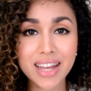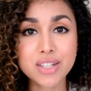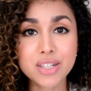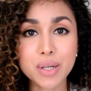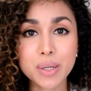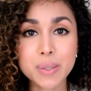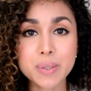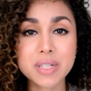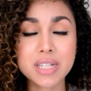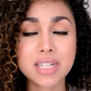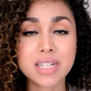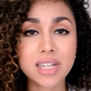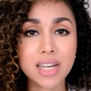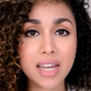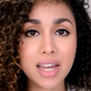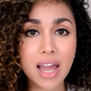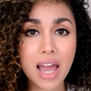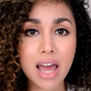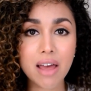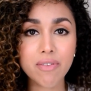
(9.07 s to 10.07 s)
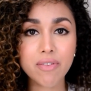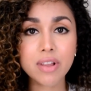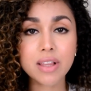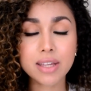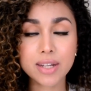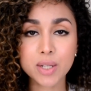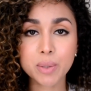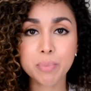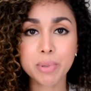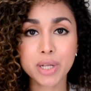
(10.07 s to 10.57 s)
So today I have a
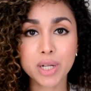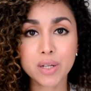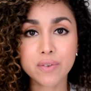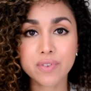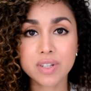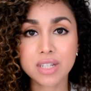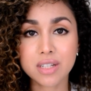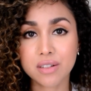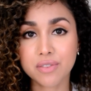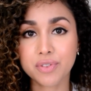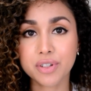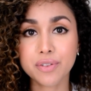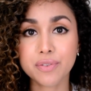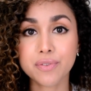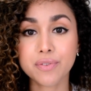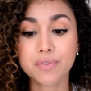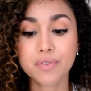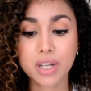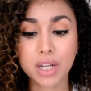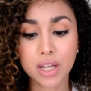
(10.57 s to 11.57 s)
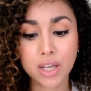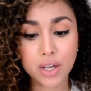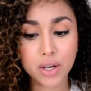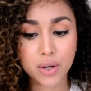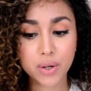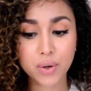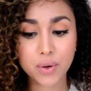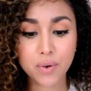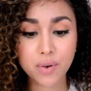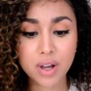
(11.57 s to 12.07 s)
little bit of a different
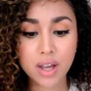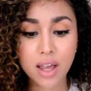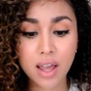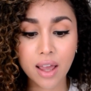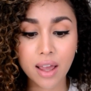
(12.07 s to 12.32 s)
video.